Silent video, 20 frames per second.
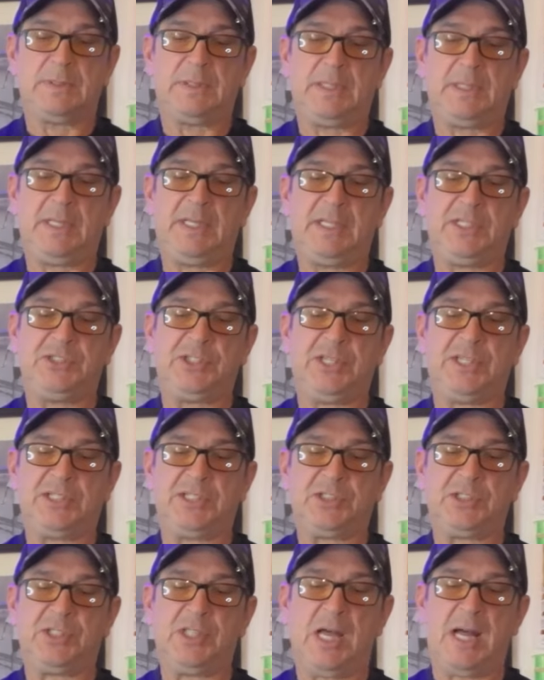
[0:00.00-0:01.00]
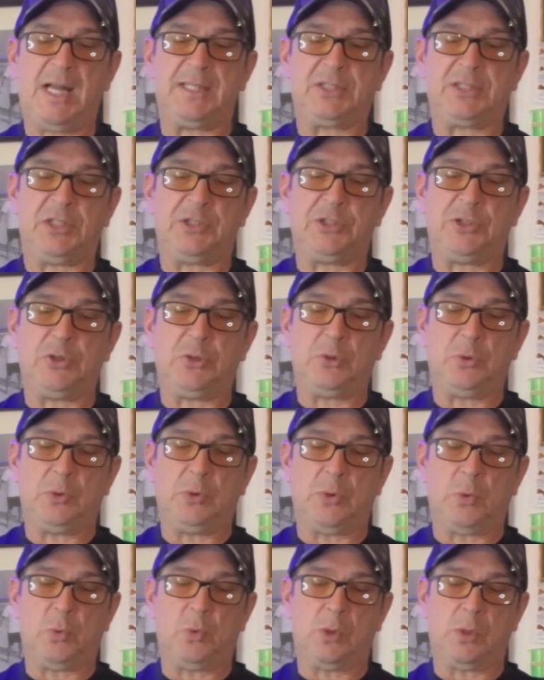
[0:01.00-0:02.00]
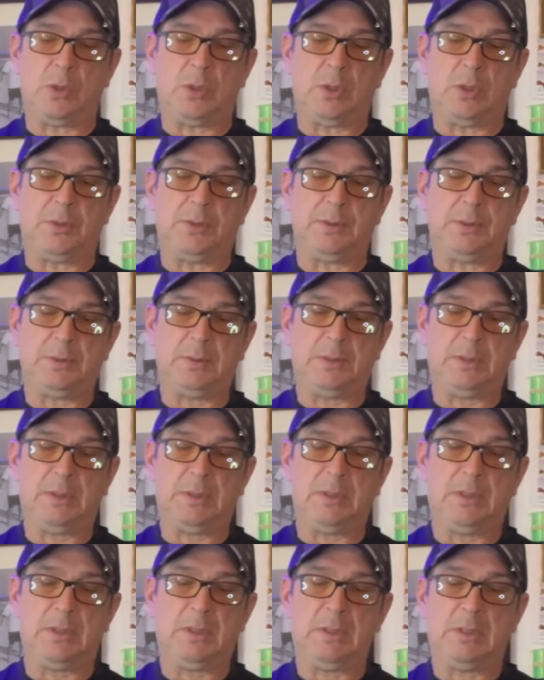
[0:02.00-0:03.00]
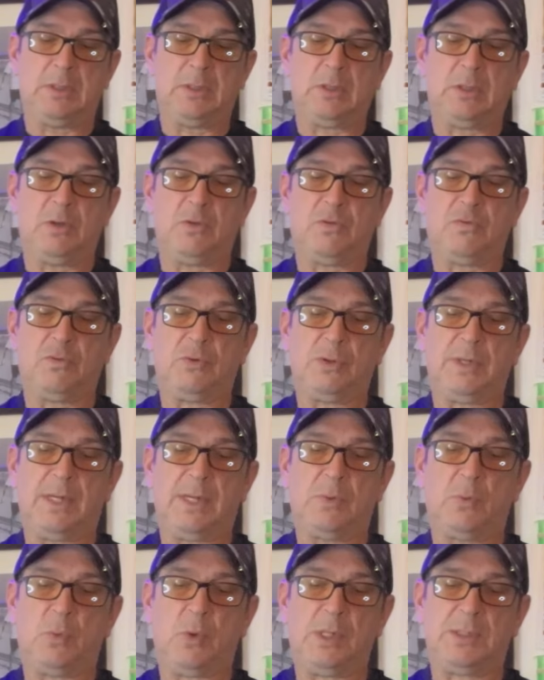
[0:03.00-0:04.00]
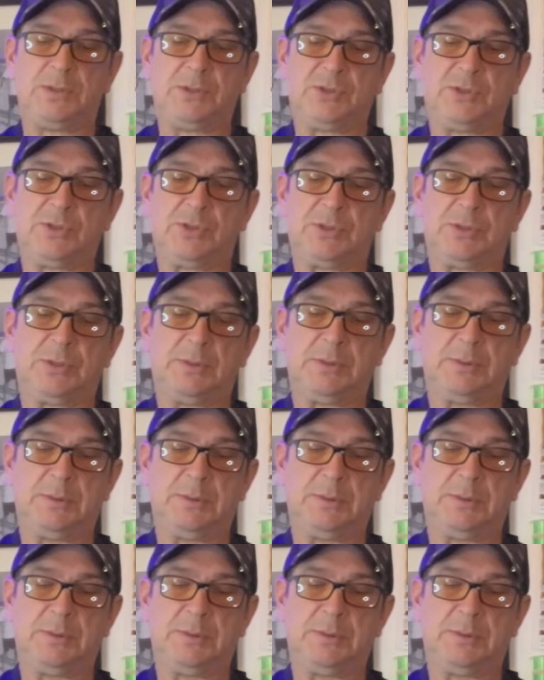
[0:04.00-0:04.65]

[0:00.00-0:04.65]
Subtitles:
Easiest knot to do in the world. Go through there once.